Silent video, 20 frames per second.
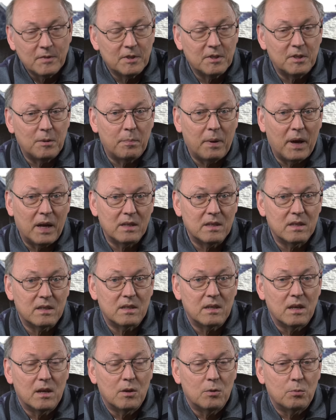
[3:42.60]
it
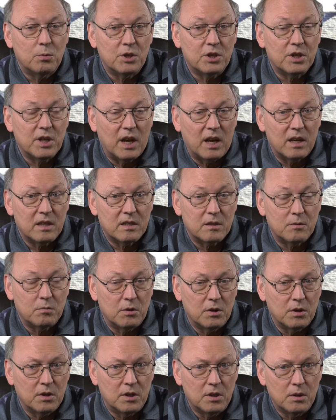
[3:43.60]
depends which casks
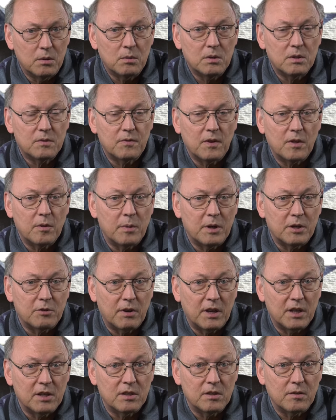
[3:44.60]
were used for the
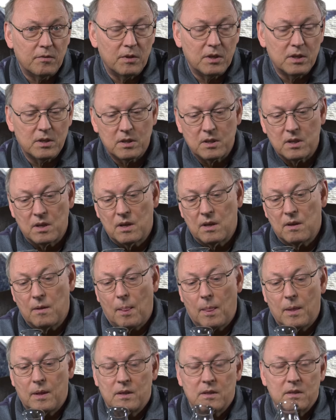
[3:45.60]
maturation of this
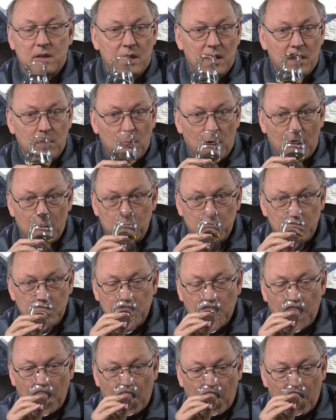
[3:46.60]
single malt
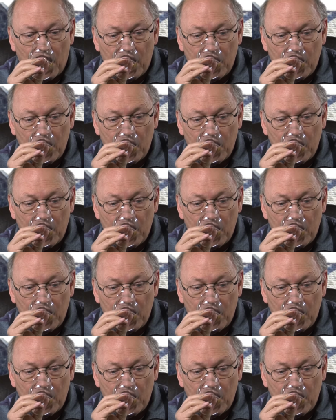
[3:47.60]
whiskey